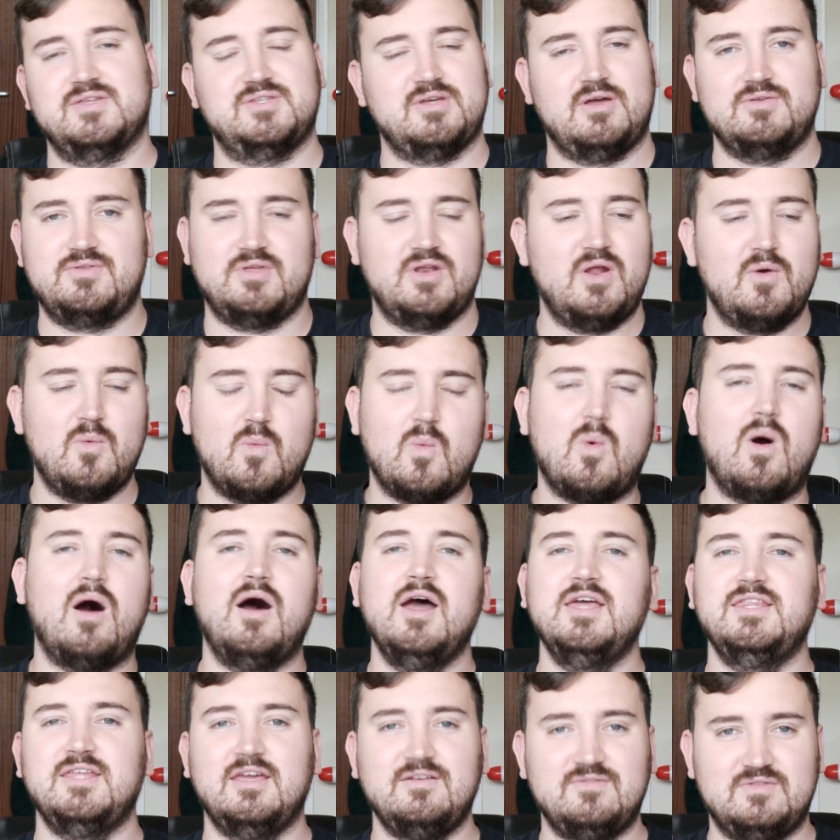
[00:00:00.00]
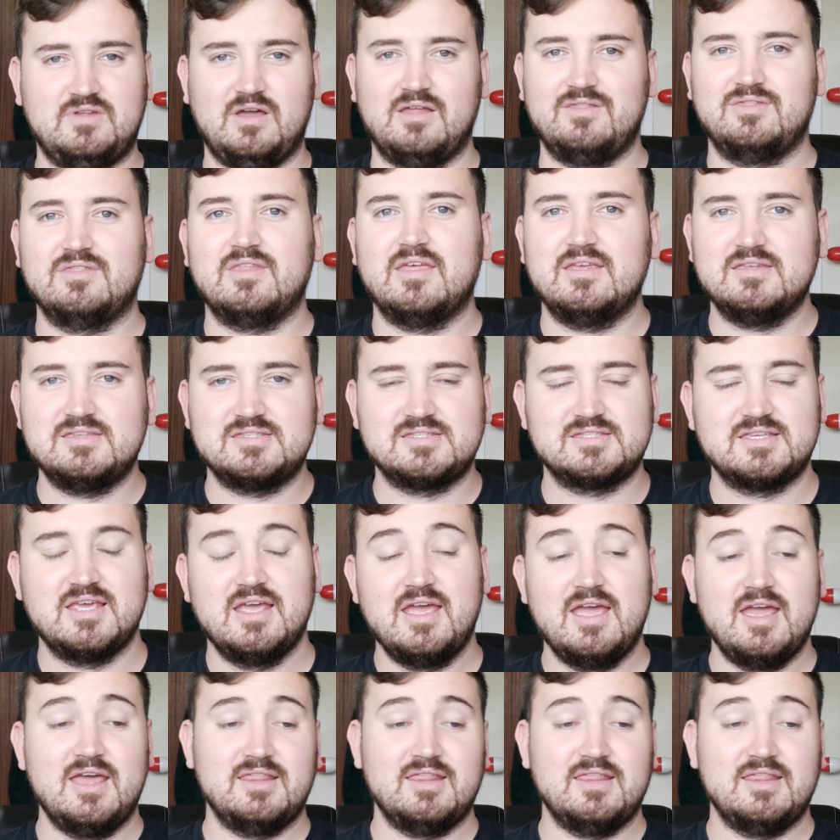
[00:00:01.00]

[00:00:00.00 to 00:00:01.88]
So I don't know why they've done this.